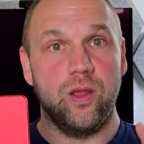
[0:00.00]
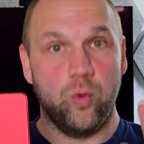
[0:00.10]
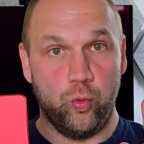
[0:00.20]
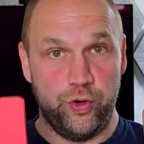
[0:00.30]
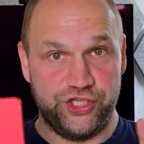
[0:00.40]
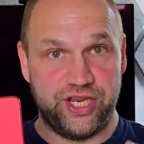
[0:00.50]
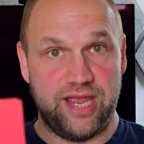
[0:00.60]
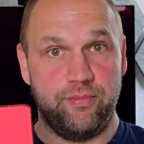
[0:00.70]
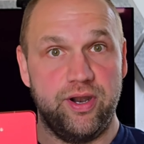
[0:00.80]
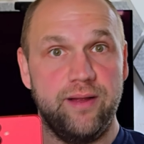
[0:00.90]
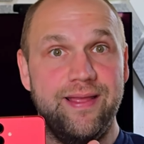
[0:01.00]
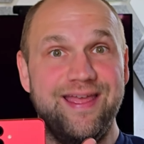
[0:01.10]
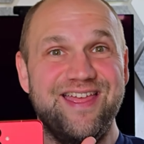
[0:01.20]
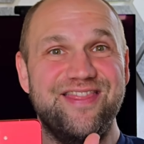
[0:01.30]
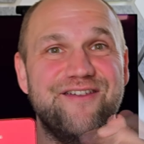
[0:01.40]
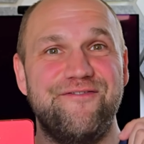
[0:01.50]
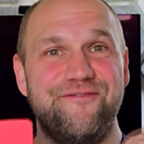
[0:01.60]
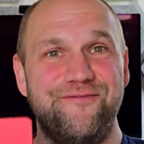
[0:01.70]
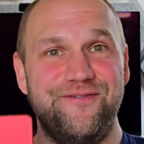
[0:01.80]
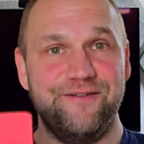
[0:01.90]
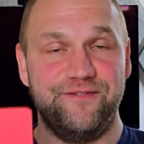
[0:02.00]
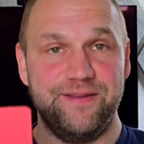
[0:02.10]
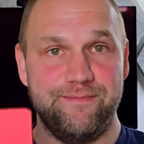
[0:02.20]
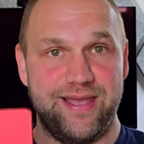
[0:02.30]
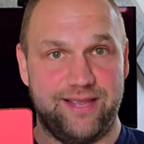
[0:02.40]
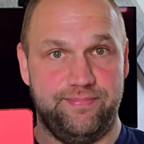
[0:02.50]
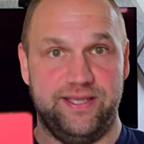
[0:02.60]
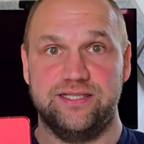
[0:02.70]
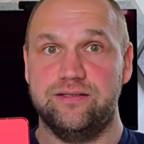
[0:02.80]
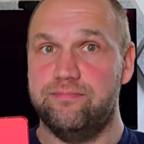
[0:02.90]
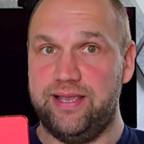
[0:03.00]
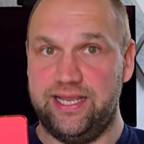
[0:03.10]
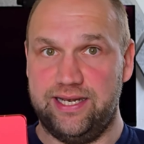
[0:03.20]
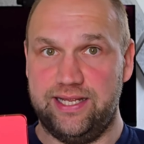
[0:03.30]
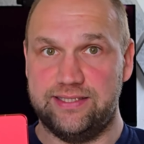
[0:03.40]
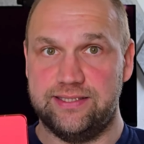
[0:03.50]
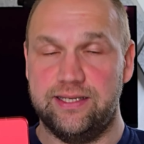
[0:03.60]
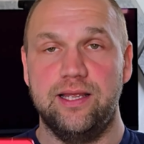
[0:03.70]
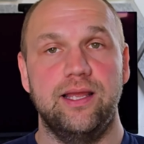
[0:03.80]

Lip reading: Which camera? The 50 megapixel main lens.